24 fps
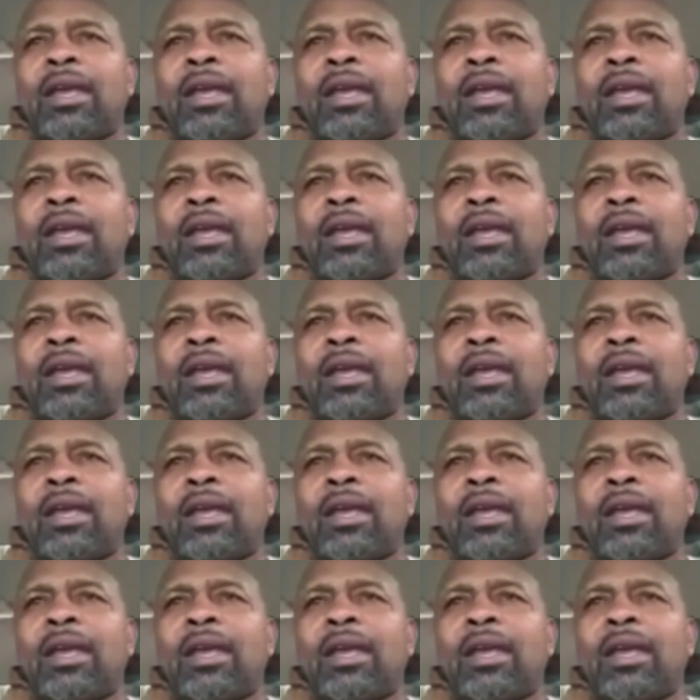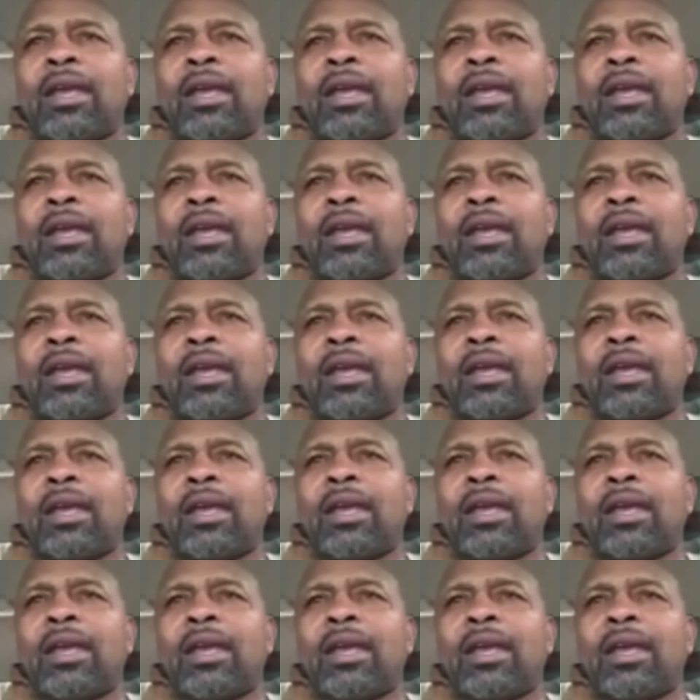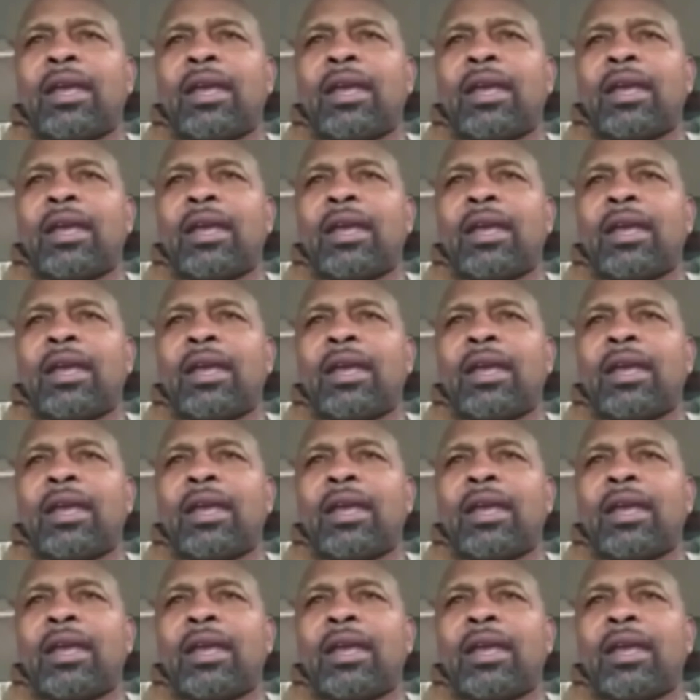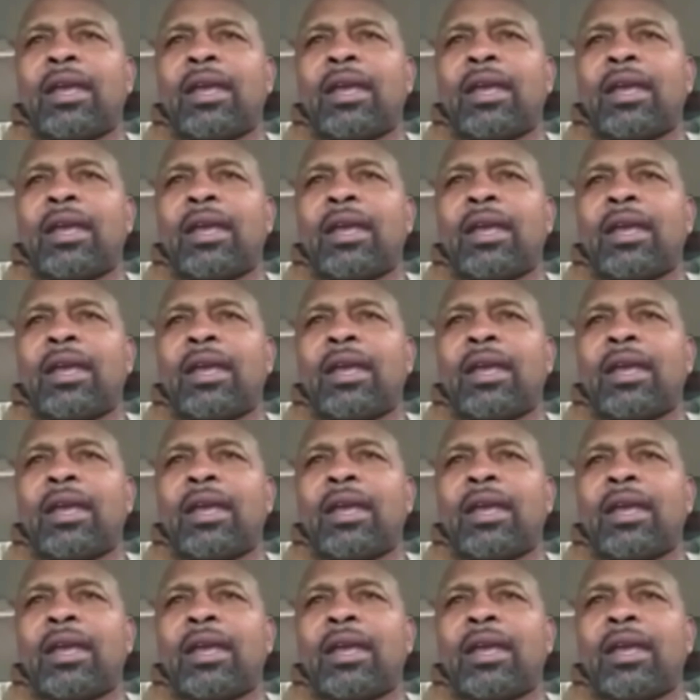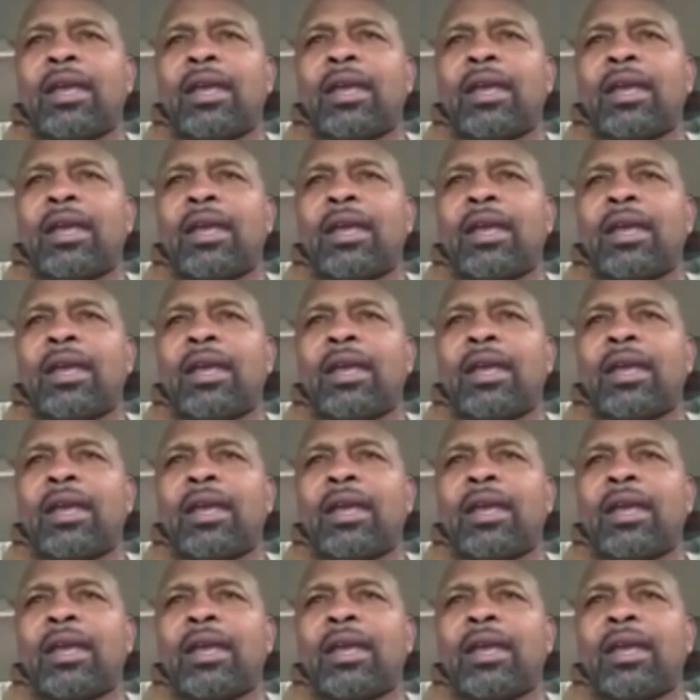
This person isn't speaking.